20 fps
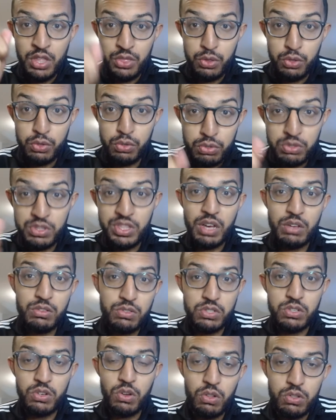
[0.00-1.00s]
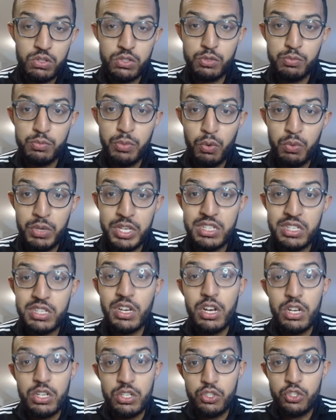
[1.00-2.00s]
$2,000 per week
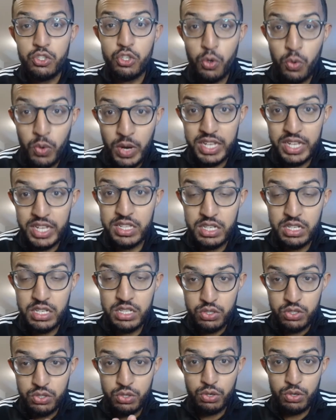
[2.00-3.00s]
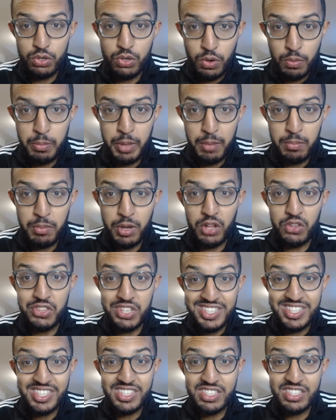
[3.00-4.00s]
directly to your PayPal.
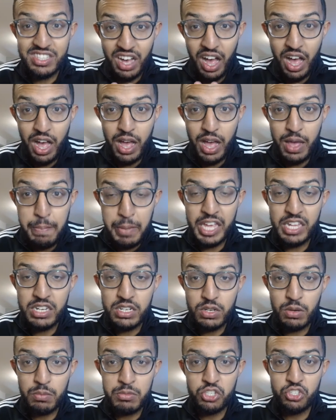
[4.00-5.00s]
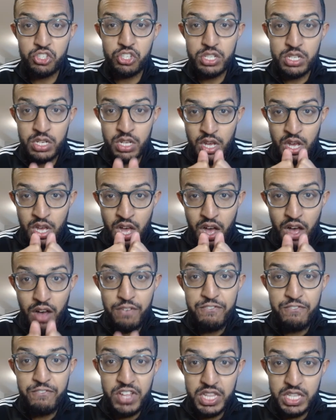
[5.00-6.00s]
This is a high paid commission
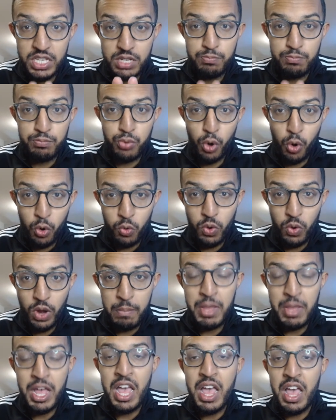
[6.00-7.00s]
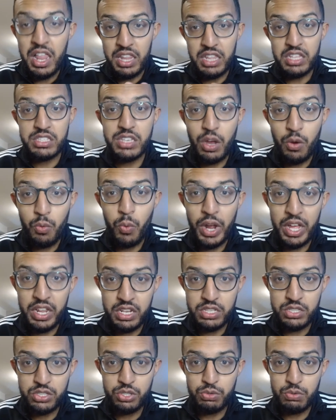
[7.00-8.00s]
affiliate program. Let's get right
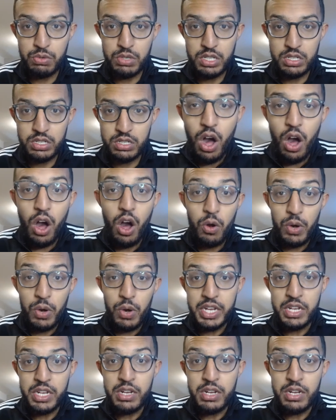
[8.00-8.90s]
into it. Alright,